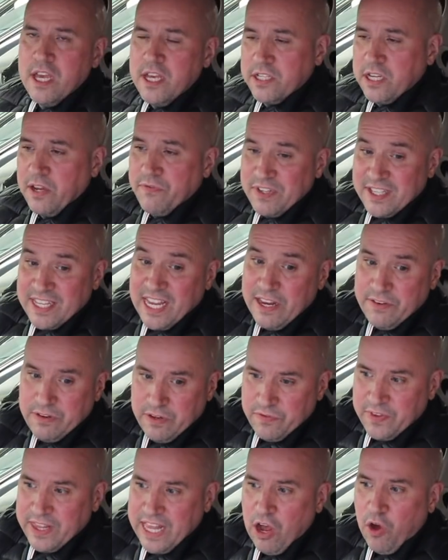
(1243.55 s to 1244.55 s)
So for
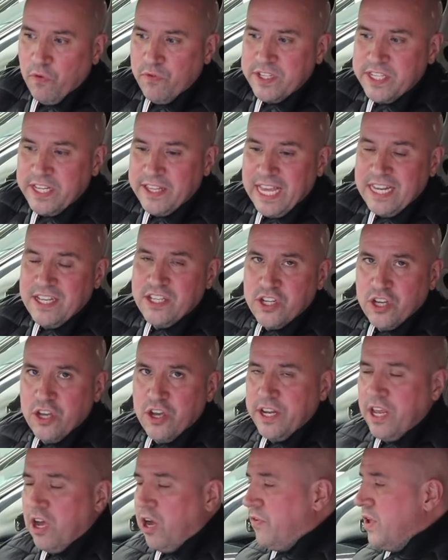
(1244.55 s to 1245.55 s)
safety, for that, obviously they
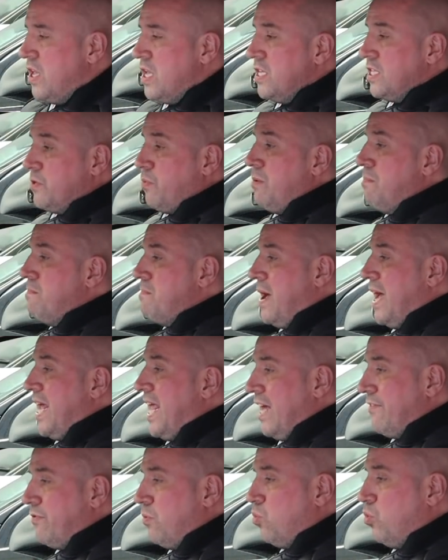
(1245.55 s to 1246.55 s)
turn it off. So we may
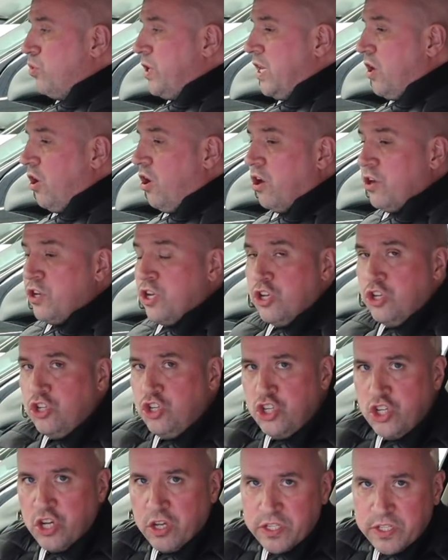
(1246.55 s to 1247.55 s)
have a warning light on
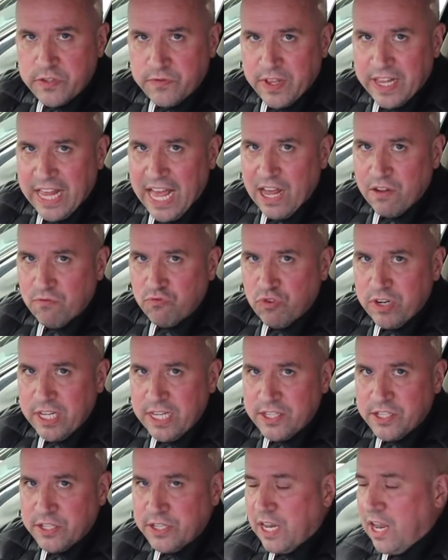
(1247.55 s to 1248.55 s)
just for that
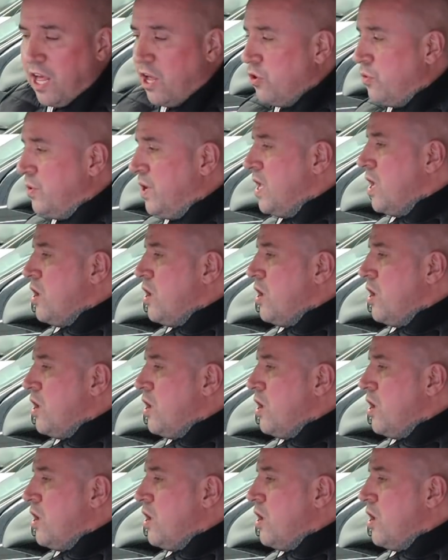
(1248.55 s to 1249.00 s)
reason alone.